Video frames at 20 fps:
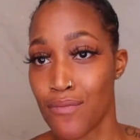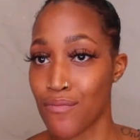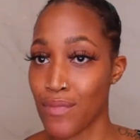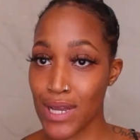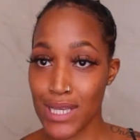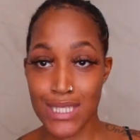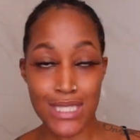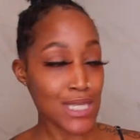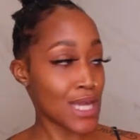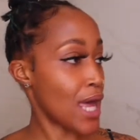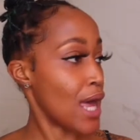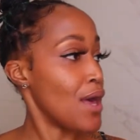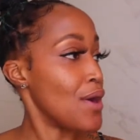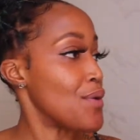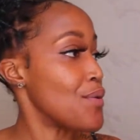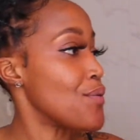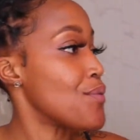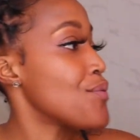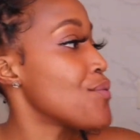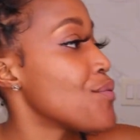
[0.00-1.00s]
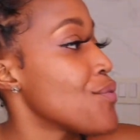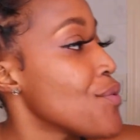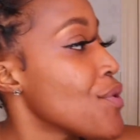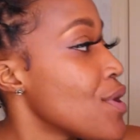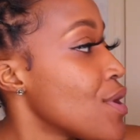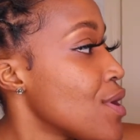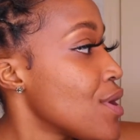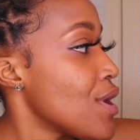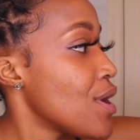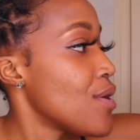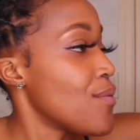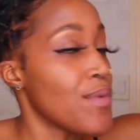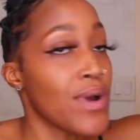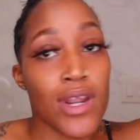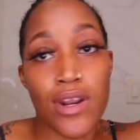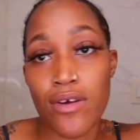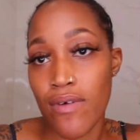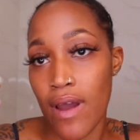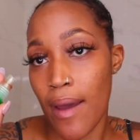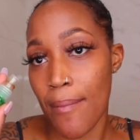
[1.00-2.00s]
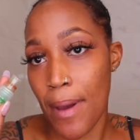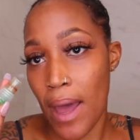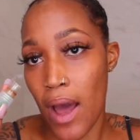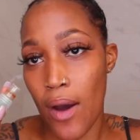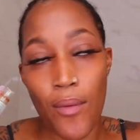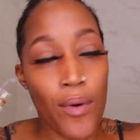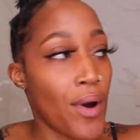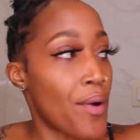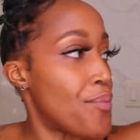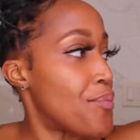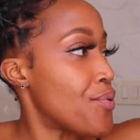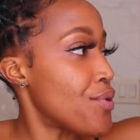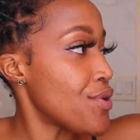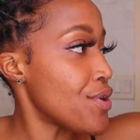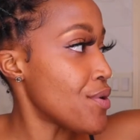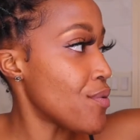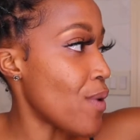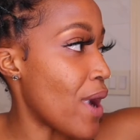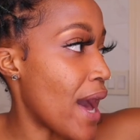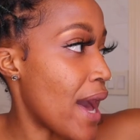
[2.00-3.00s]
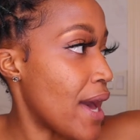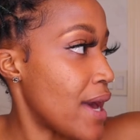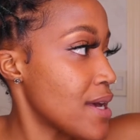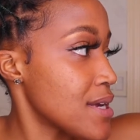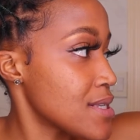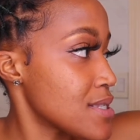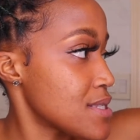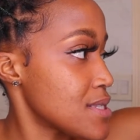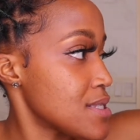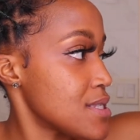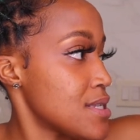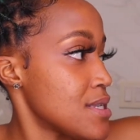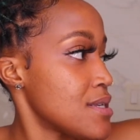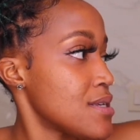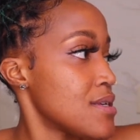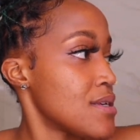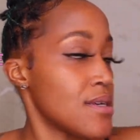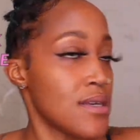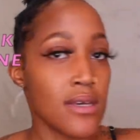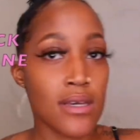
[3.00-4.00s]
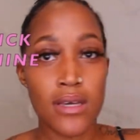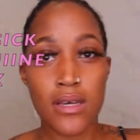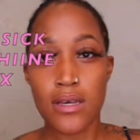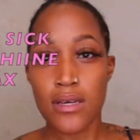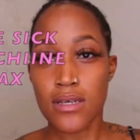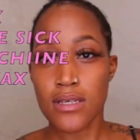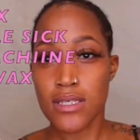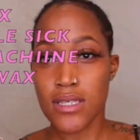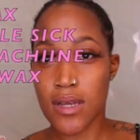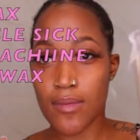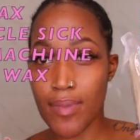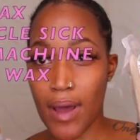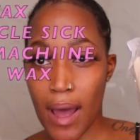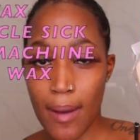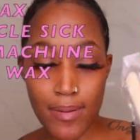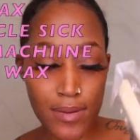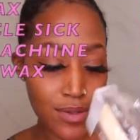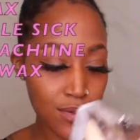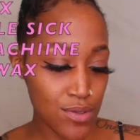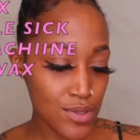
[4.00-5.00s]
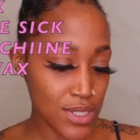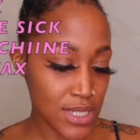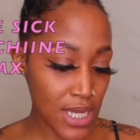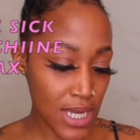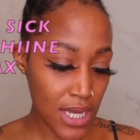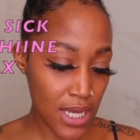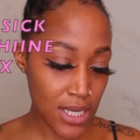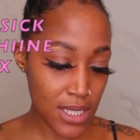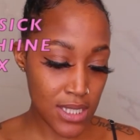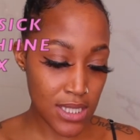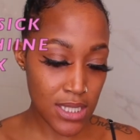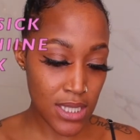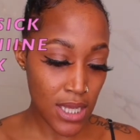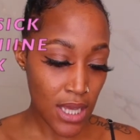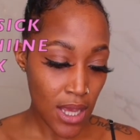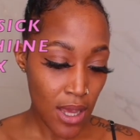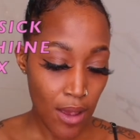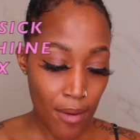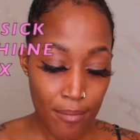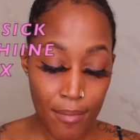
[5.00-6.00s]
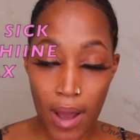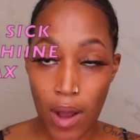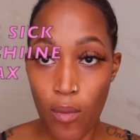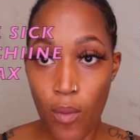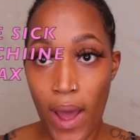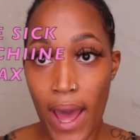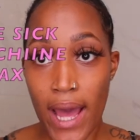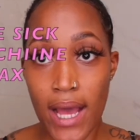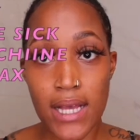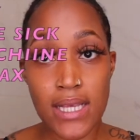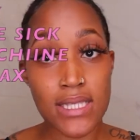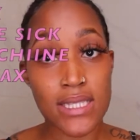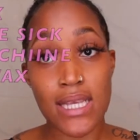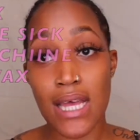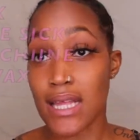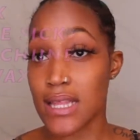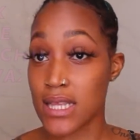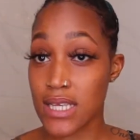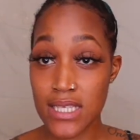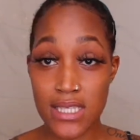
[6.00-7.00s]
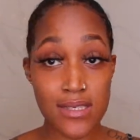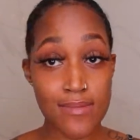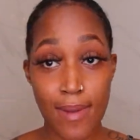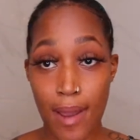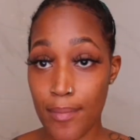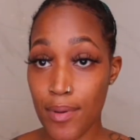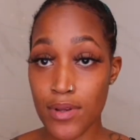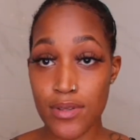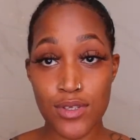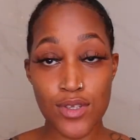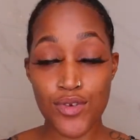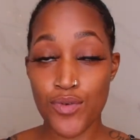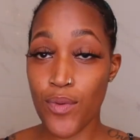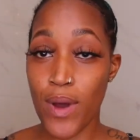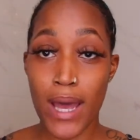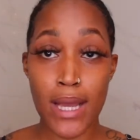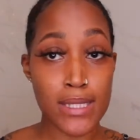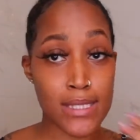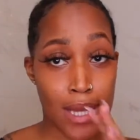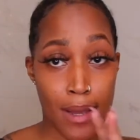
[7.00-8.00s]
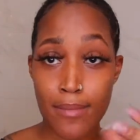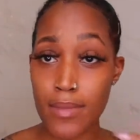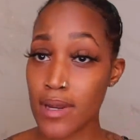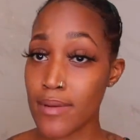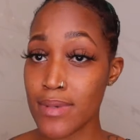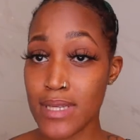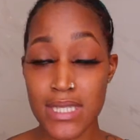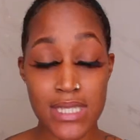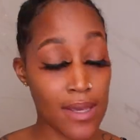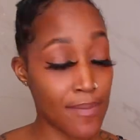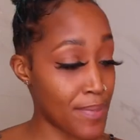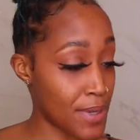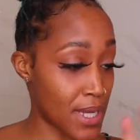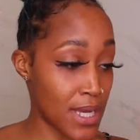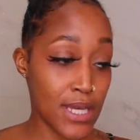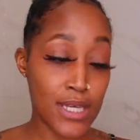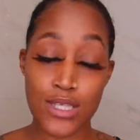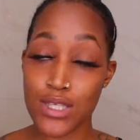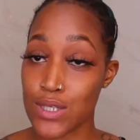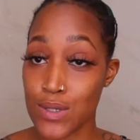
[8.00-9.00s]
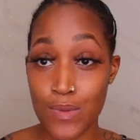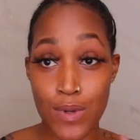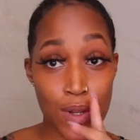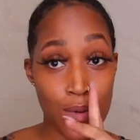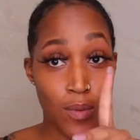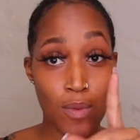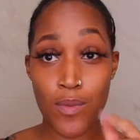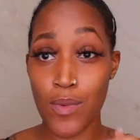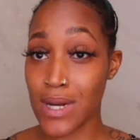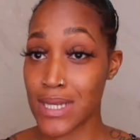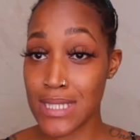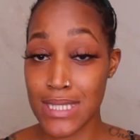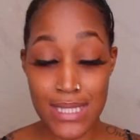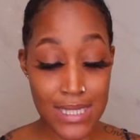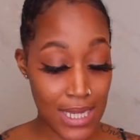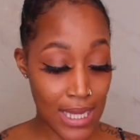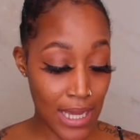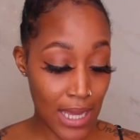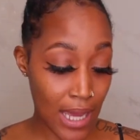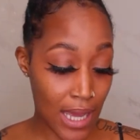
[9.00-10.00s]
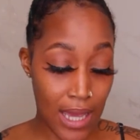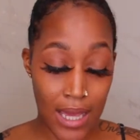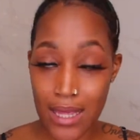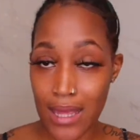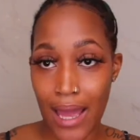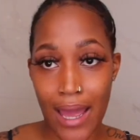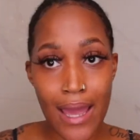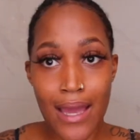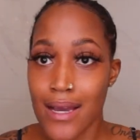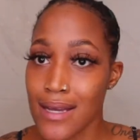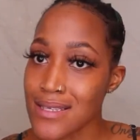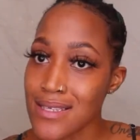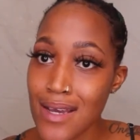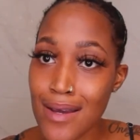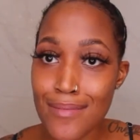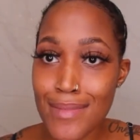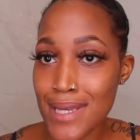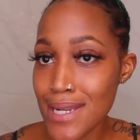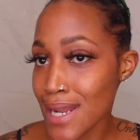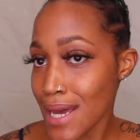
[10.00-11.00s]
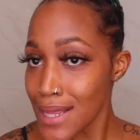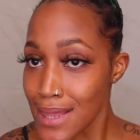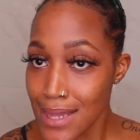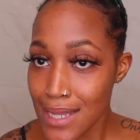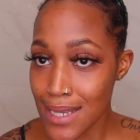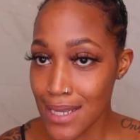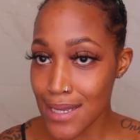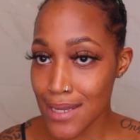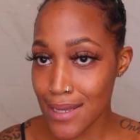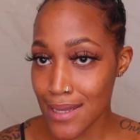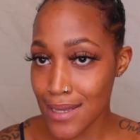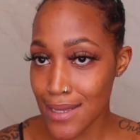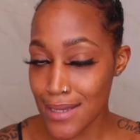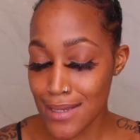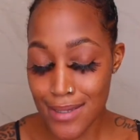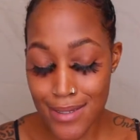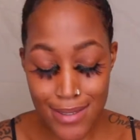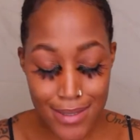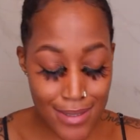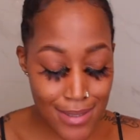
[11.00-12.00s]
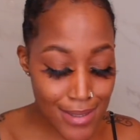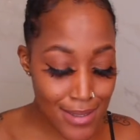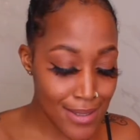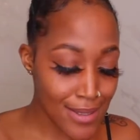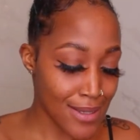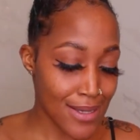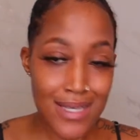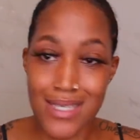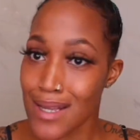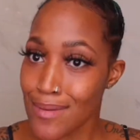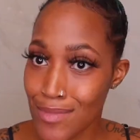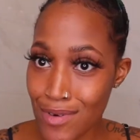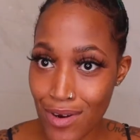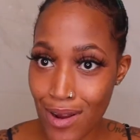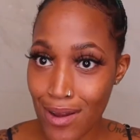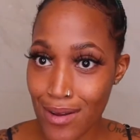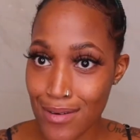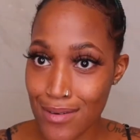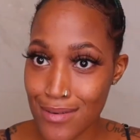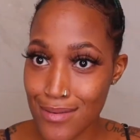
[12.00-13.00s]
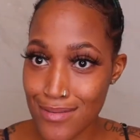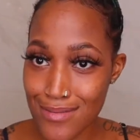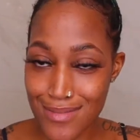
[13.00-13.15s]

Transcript: pressed to go. We're gonna grab our pre-wax, some popsicle sticks, my wax. This is my personal wax, so I'm gonna be dipping it and doing it with one stick, and y'all ain't gonna tell me nothing because I'm grown.